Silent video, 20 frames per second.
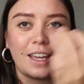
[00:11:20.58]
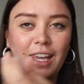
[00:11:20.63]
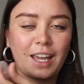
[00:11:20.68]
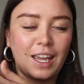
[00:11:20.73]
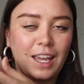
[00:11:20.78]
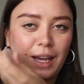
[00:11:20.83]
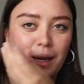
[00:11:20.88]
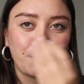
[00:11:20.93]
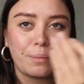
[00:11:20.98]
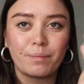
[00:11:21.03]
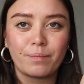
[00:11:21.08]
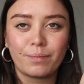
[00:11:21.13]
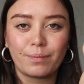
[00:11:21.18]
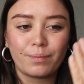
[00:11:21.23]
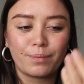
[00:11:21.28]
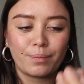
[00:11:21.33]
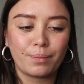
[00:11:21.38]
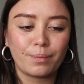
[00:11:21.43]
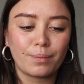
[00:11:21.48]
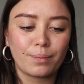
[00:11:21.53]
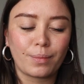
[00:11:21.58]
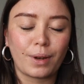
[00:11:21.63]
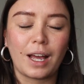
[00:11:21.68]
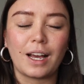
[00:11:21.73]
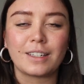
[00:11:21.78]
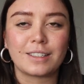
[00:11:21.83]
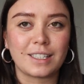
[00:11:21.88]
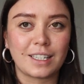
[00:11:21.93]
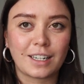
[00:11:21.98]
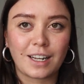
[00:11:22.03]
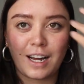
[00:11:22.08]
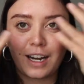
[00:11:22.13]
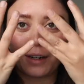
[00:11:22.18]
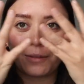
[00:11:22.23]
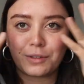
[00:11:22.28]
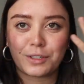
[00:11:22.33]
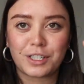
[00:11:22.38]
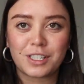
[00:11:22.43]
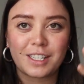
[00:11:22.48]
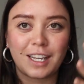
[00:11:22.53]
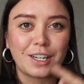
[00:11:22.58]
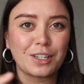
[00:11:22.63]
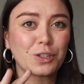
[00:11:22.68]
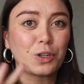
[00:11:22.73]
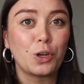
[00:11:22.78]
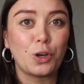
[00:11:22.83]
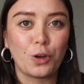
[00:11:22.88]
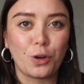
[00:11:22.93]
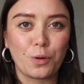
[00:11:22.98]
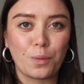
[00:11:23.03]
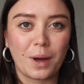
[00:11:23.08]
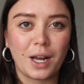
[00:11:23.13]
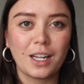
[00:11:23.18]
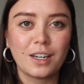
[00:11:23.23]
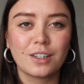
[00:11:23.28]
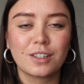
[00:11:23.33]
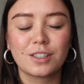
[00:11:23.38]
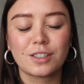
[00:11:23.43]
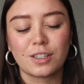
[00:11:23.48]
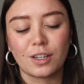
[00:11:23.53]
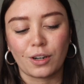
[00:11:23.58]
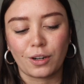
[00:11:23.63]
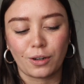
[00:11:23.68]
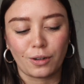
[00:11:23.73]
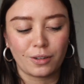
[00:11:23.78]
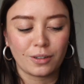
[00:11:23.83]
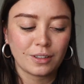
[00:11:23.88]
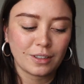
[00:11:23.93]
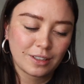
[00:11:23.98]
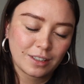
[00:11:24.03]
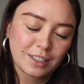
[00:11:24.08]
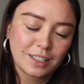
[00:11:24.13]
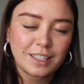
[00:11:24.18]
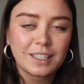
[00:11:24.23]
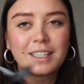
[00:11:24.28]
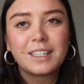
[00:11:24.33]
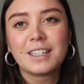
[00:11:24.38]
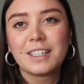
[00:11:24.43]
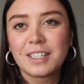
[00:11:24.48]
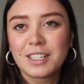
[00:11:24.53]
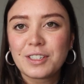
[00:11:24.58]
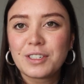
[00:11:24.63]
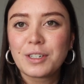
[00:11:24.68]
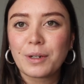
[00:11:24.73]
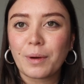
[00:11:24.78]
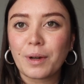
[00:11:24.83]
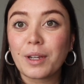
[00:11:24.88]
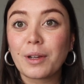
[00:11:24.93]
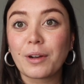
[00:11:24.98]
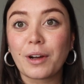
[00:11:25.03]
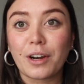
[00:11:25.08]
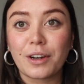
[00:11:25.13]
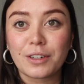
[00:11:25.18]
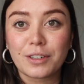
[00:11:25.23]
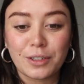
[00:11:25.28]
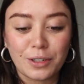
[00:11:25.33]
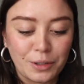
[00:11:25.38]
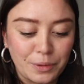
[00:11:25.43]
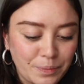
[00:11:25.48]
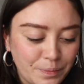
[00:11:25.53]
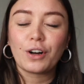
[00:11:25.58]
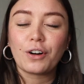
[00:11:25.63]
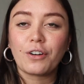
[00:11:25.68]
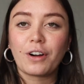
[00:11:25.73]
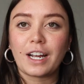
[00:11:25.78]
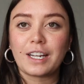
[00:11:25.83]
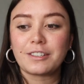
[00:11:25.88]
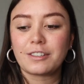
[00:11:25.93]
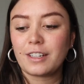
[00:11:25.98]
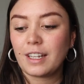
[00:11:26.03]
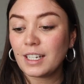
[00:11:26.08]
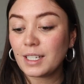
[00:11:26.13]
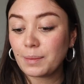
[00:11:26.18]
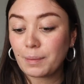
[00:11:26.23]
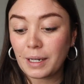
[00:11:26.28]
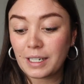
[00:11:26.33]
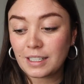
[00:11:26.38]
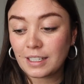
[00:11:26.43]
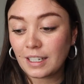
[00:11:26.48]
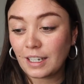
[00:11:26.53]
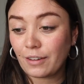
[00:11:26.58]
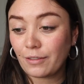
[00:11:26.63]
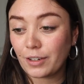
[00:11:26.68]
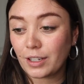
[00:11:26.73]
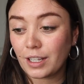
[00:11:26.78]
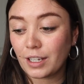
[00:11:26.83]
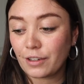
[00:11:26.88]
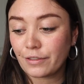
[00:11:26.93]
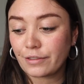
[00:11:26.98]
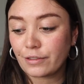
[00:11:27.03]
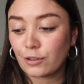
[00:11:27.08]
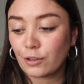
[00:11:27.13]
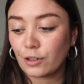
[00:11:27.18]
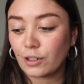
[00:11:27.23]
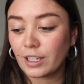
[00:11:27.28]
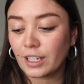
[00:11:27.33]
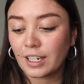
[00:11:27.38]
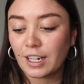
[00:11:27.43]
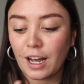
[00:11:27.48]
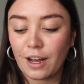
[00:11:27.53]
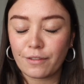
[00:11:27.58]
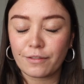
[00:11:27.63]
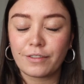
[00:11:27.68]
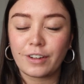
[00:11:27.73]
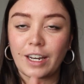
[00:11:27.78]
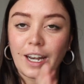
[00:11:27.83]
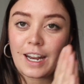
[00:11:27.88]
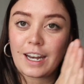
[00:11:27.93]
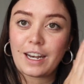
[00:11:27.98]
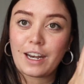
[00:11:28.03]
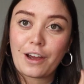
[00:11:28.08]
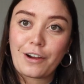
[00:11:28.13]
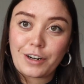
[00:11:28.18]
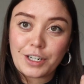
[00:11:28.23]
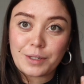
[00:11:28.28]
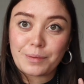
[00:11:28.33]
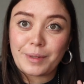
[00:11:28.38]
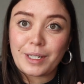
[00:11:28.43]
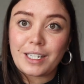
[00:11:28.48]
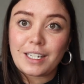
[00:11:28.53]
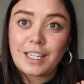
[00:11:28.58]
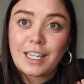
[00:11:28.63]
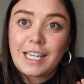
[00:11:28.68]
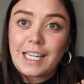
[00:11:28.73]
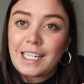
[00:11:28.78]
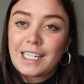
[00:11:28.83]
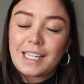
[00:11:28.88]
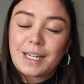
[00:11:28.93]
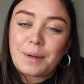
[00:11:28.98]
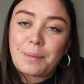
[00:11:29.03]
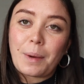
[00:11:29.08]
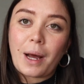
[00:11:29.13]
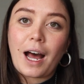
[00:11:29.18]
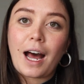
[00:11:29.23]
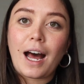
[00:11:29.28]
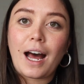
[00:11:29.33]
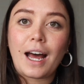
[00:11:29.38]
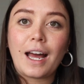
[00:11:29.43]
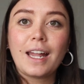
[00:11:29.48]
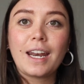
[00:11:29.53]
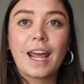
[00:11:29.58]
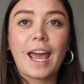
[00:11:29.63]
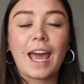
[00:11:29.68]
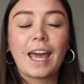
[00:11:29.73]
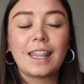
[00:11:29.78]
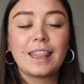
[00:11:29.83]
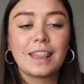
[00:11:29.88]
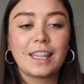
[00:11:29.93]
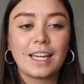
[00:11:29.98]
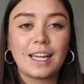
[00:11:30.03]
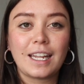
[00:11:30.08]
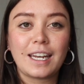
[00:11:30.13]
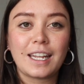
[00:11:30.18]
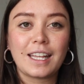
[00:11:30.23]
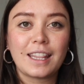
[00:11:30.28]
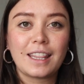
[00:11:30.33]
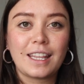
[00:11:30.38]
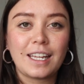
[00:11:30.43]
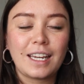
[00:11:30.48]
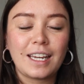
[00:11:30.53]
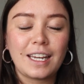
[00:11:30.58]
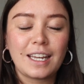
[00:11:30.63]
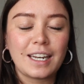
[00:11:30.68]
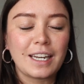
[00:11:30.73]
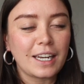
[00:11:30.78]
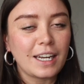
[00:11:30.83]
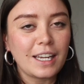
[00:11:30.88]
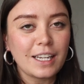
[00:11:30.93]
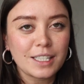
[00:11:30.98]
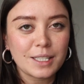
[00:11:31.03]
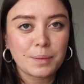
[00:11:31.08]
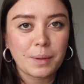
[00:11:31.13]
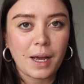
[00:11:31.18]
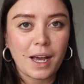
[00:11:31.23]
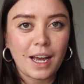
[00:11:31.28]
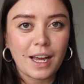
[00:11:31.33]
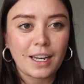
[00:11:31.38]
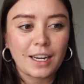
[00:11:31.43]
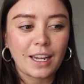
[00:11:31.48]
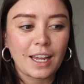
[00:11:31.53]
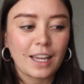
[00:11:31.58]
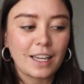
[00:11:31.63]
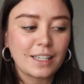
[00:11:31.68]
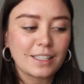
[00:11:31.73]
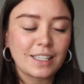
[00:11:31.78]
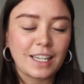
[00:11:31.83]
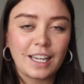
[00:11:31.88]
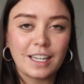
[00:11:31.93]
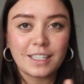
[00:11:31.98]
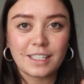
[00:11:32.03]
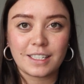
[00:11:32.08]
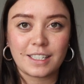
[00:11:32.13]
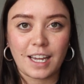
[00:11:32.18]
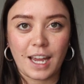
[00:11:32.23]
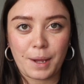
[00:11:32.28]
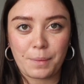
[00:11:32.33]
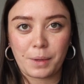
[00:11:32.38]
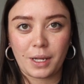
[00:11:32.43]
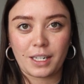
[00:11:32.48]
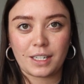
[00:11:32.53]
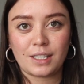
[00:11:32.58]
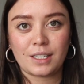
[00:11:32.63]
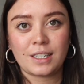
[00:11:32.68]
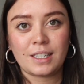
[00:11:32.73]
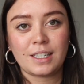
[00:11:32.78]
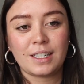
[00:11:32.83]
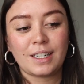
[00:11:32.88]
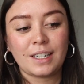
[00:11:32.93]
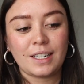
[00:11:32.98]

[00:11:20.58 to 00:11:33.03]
the earplugs, it kind of was just like too much. So do what you gotta do. All right, so that's basically everything for the comfort and nourishment part. And then the next part is entertainment.